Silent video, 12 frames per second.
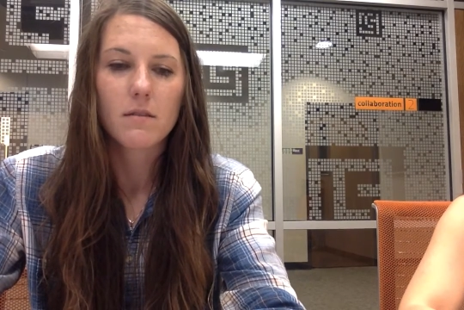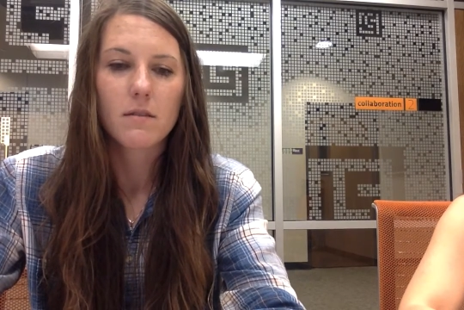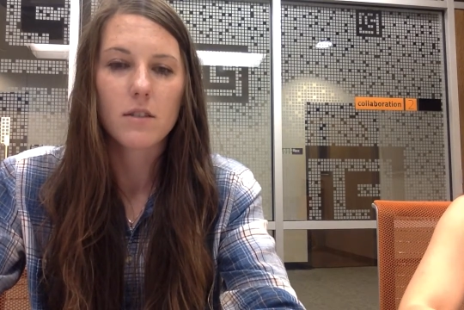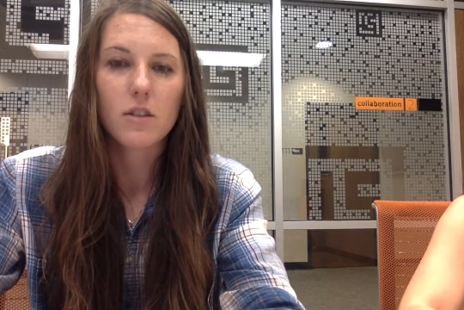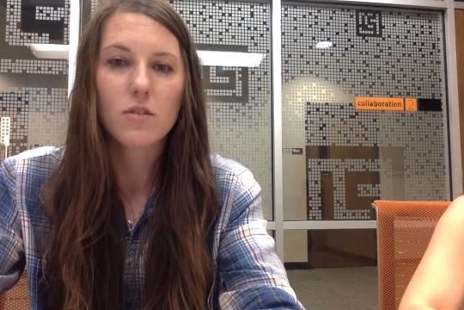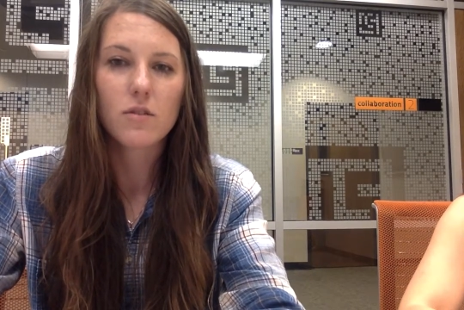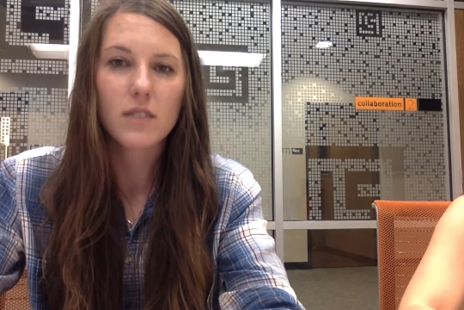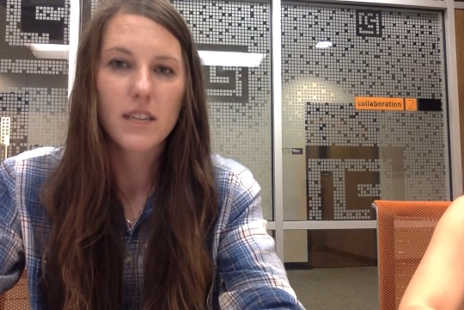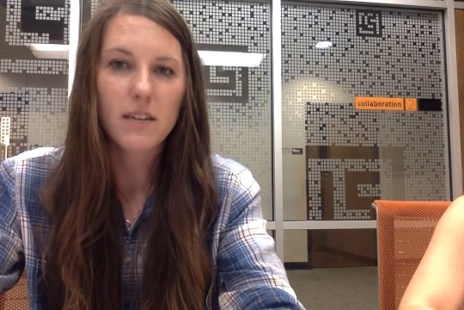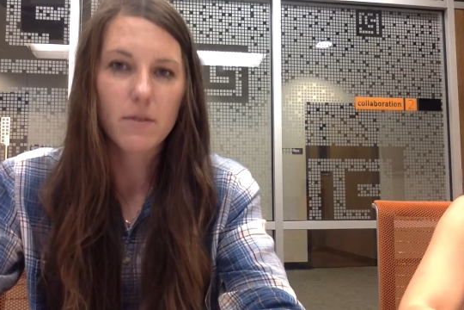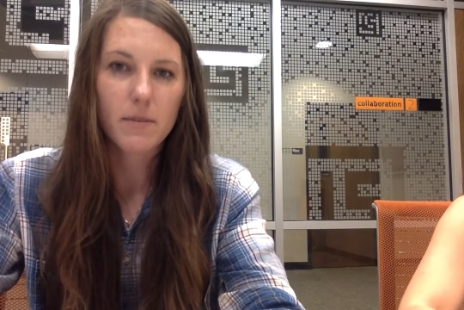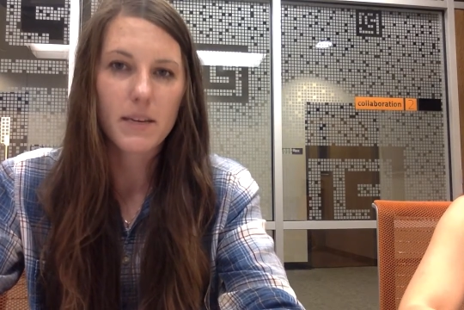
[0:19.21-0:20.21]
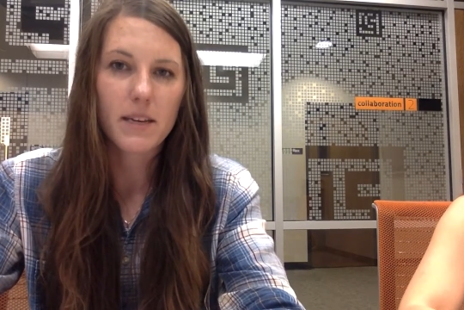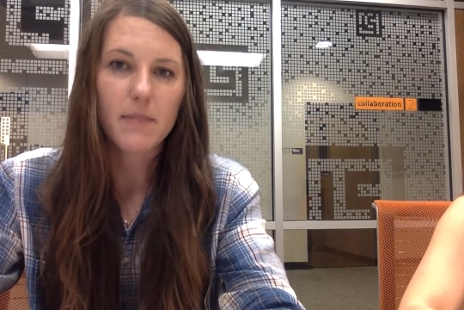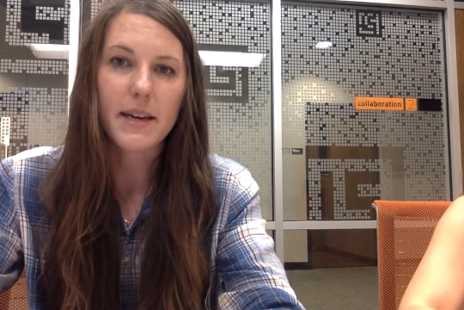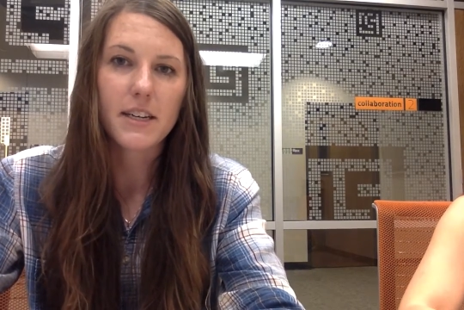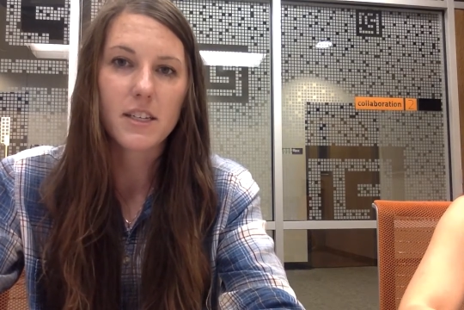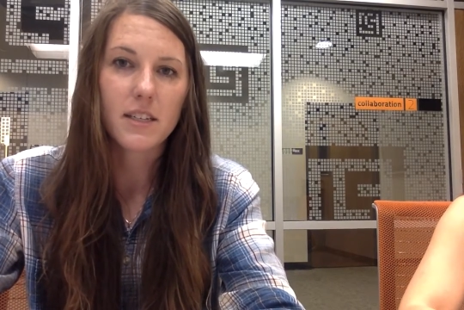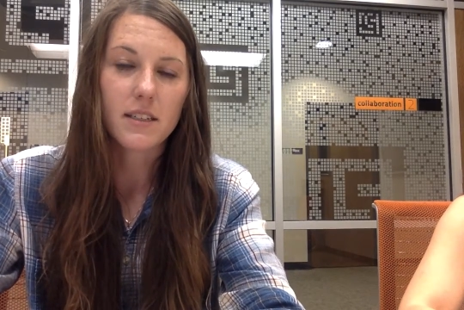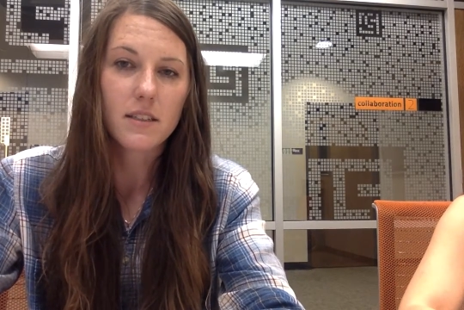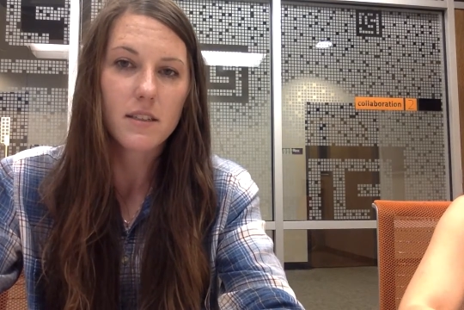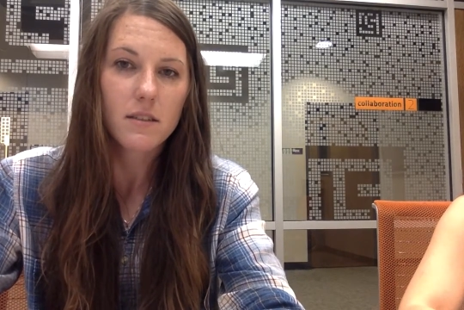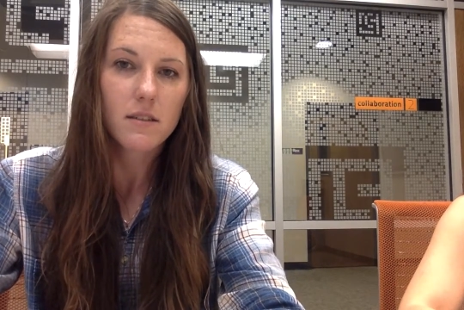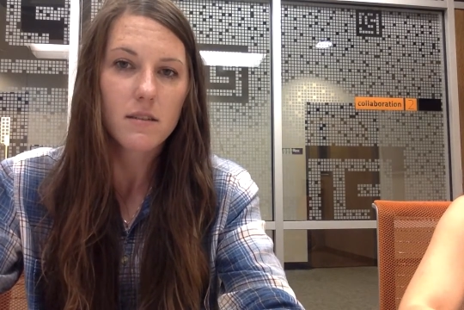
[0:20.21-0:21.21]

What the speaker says: used in would be the patient's